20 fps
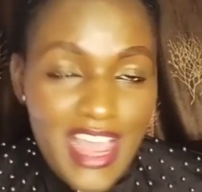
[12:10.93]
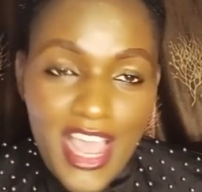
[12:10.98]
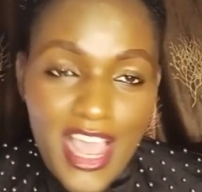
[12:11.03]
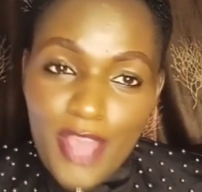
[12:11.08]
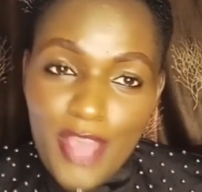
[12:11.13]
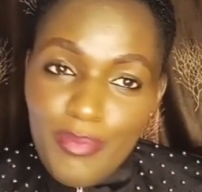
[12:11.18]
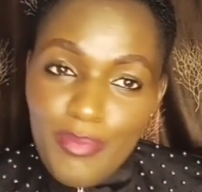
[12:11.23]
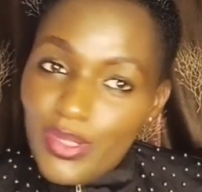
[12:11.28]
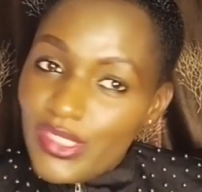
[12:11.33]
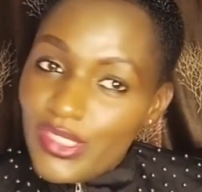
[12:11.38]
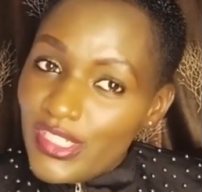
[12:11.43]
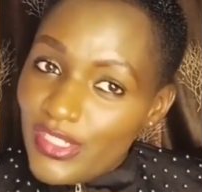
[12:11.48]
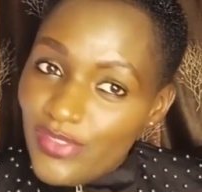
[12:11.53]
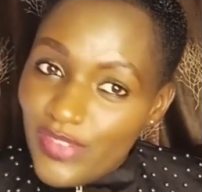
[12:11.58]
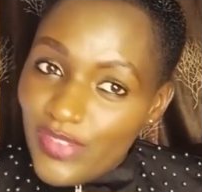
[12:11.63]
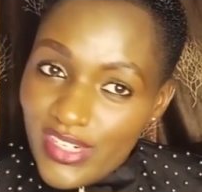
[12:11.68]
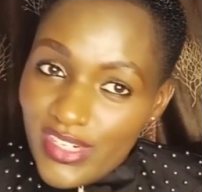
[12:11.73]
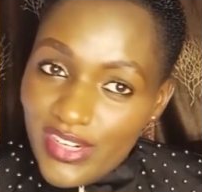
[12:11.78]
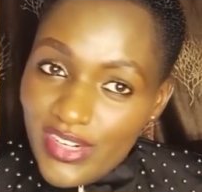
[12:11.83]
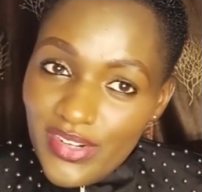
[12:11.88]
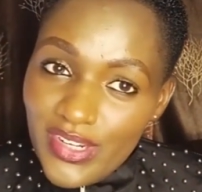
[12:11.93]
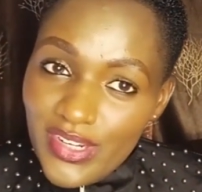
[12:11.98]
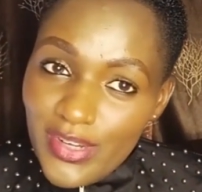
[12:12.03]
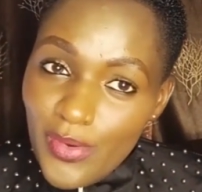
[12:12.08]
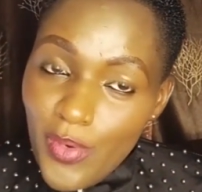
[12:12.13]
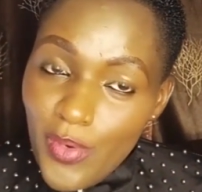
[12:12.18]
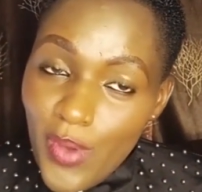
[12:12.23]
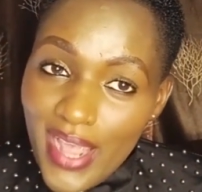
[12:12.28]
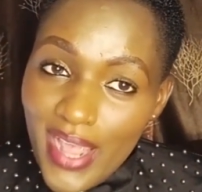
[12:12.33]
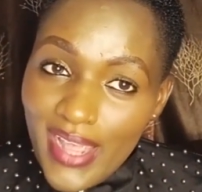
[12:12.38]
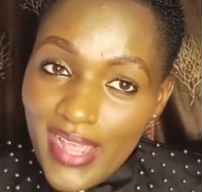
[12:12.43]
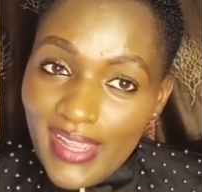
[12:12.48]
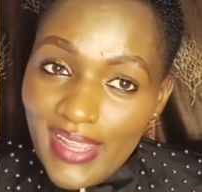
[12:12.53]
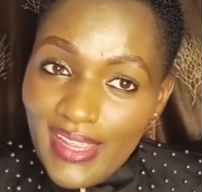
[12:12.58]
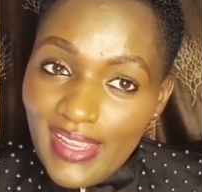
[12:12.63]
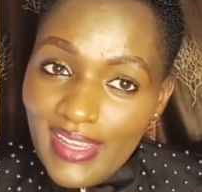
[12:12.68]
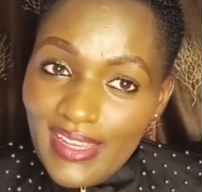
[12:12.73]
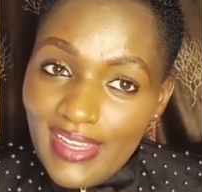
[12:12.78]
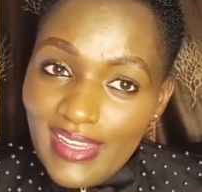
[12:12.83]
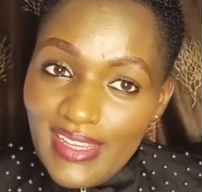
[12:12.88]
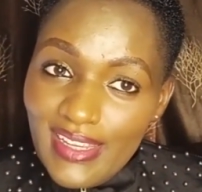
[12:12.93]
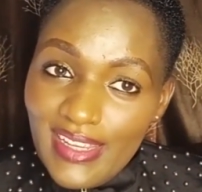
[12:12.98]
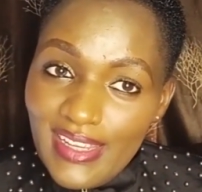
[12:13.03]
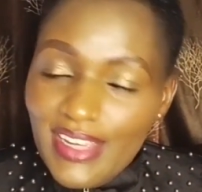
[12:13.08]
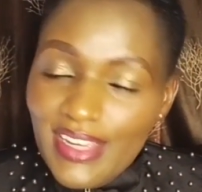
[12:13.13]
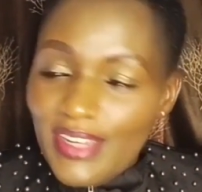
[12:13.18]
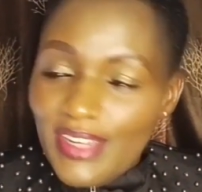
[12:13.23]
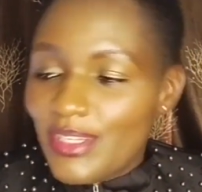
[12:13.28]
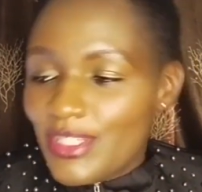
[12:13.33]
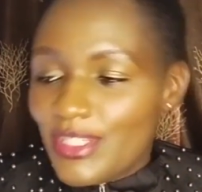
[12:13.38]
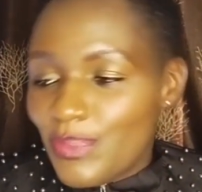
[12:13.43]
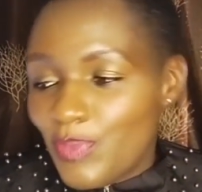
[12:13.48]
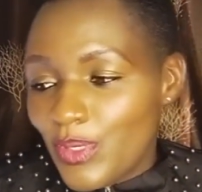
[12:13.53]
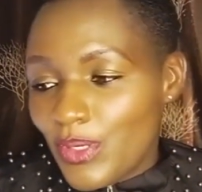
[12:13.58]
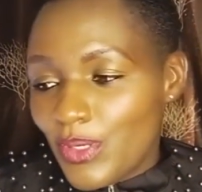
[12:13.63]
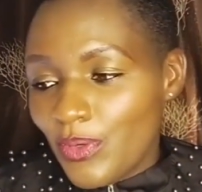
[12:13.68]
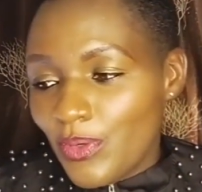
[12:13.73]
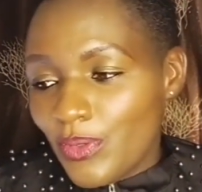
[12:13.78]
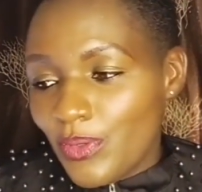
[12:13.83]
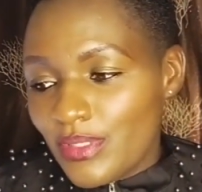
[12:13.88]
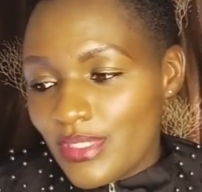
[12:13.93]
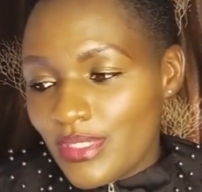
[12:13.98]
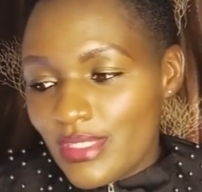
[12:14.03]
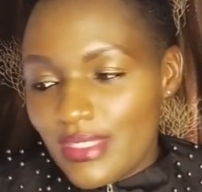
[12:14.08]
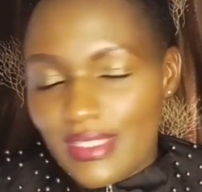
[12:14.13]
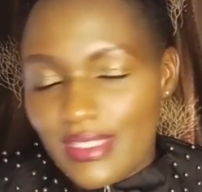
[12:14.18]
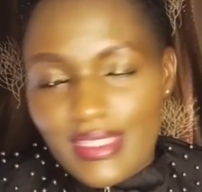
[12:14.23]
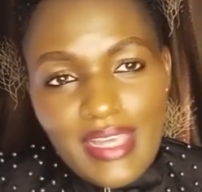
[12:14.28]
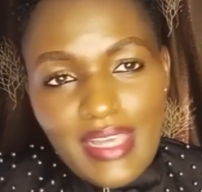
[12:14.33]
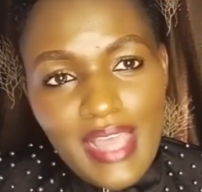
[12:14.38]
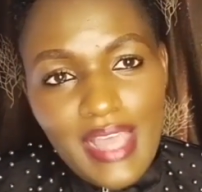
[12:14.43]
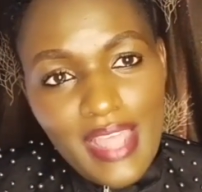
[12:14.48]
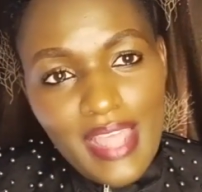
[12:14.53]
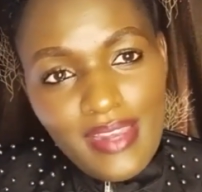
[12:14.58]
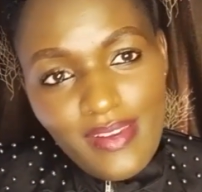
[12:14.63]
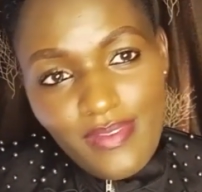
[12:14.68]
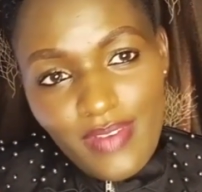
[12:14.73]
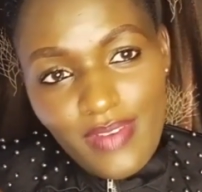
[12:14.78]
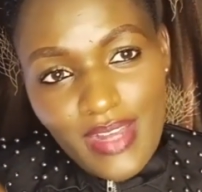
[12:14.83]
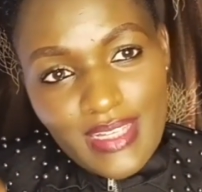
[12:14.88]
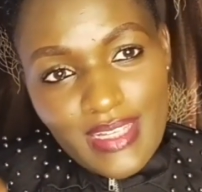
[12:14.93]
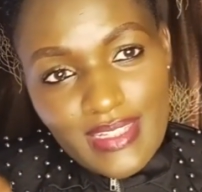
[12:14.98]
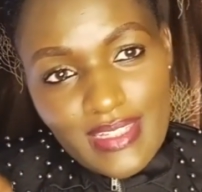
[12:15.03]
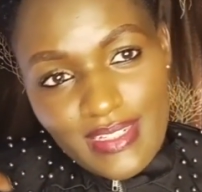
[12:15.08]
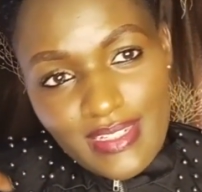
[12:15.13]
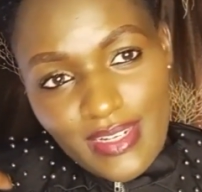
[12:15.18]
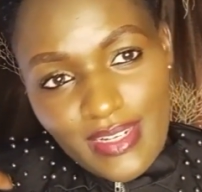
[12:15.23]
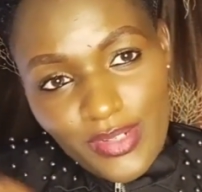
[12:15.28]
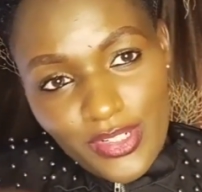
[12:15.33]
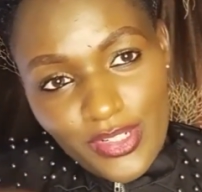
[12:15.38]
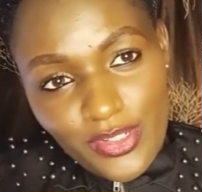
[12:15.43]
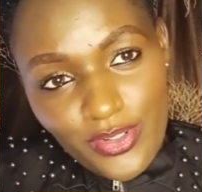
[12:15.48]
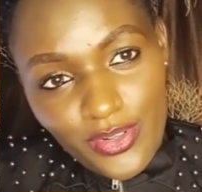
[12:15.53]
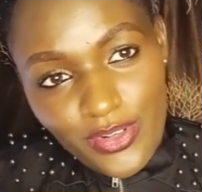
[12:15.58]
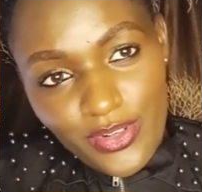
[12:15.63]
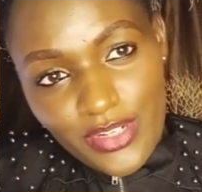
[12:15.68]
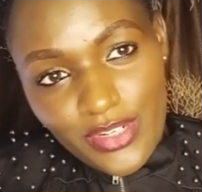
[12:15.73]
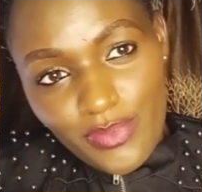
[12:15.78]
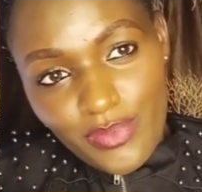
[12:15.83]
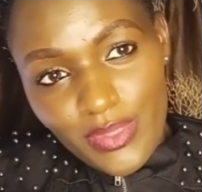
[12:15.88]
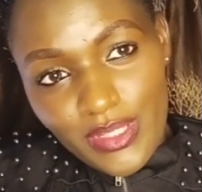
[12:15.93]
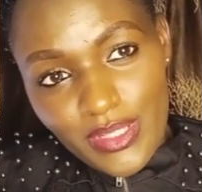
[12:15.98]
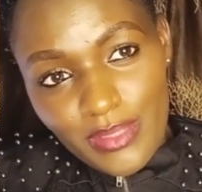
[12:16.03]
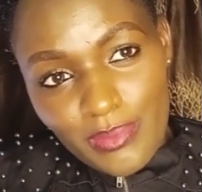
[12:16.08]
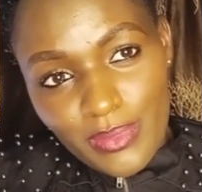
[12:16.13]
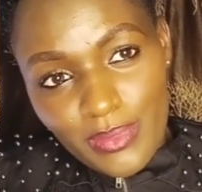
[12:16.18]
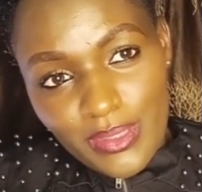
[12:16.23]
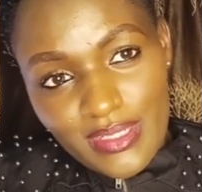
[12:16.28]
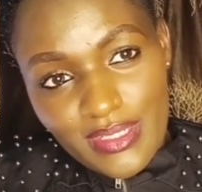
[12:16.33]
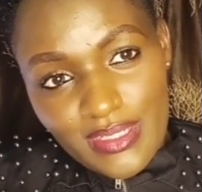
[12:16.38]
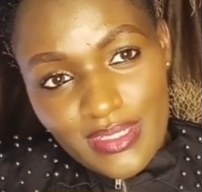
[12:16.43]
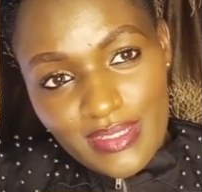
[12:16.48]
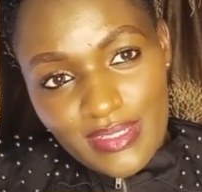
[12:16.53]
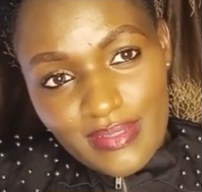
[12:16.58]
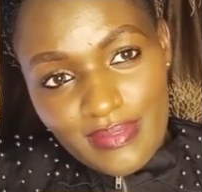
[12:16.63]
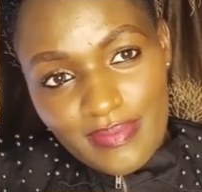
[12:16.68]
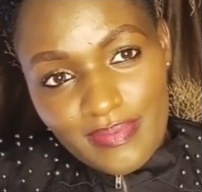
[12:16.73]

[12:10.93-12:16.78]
I bought it for Derek. Why? It's because I never asked Derek to greet me in the morning.